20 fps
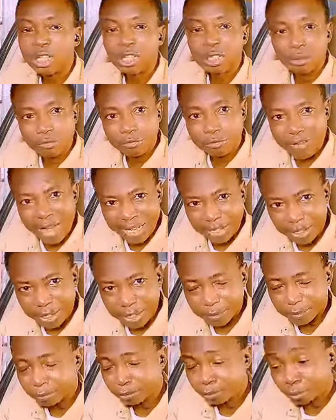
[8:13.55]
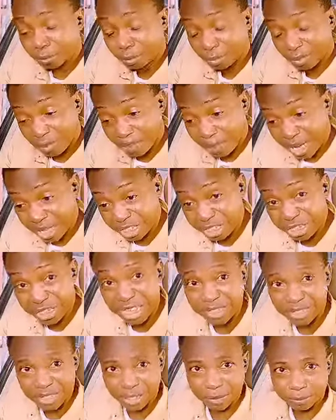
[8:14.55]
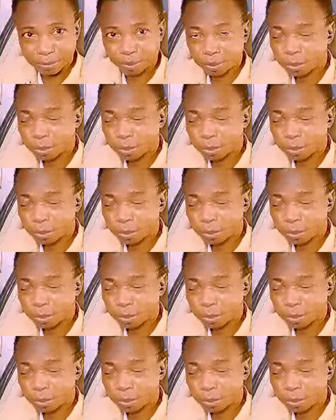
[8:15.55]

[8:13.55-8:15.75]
first, meditating.